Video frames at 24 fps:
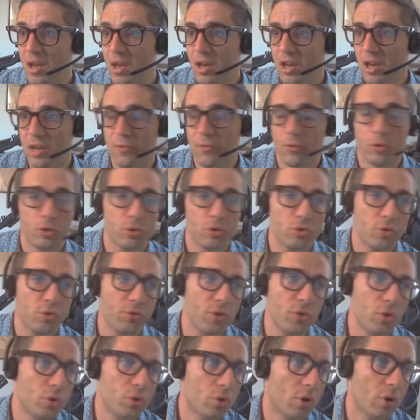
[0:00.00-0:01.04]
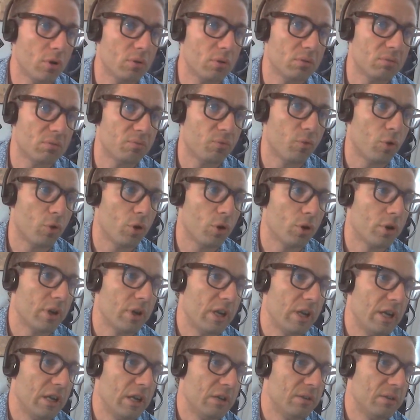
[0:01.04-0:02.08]
And for those of you who don't work
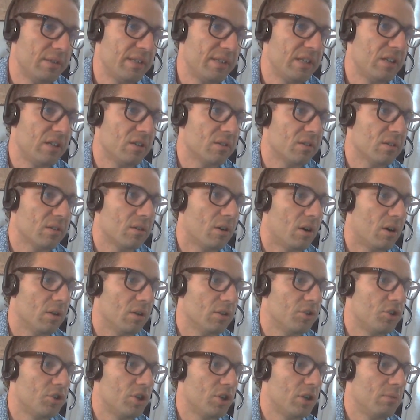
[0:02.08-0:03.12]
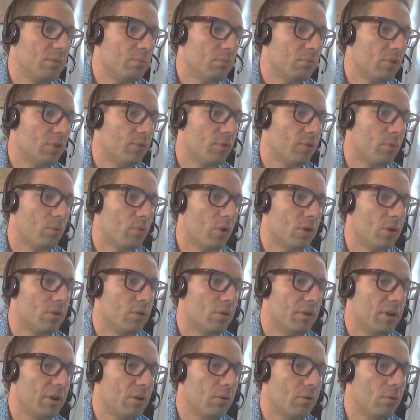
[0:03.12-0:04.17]
in seagrass ecology, if you're
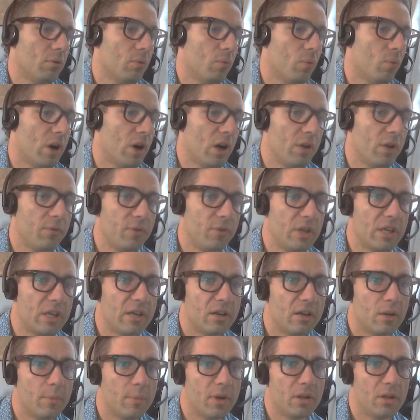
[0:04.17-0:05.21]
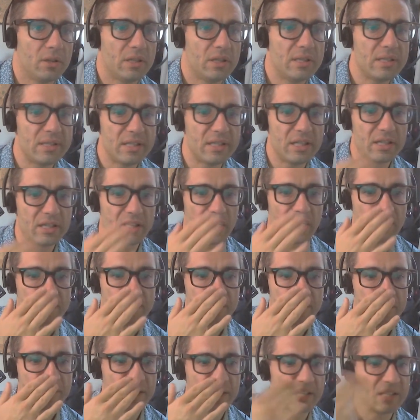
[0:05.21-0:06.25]
wondering why we care about these
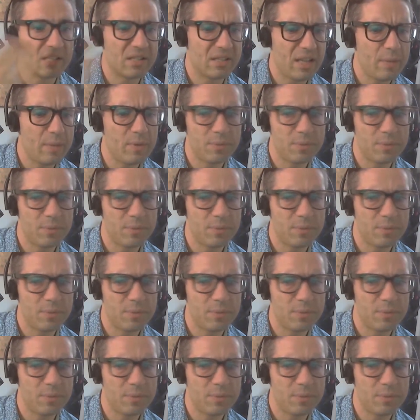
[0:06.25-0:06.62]
seagrasses, and as the name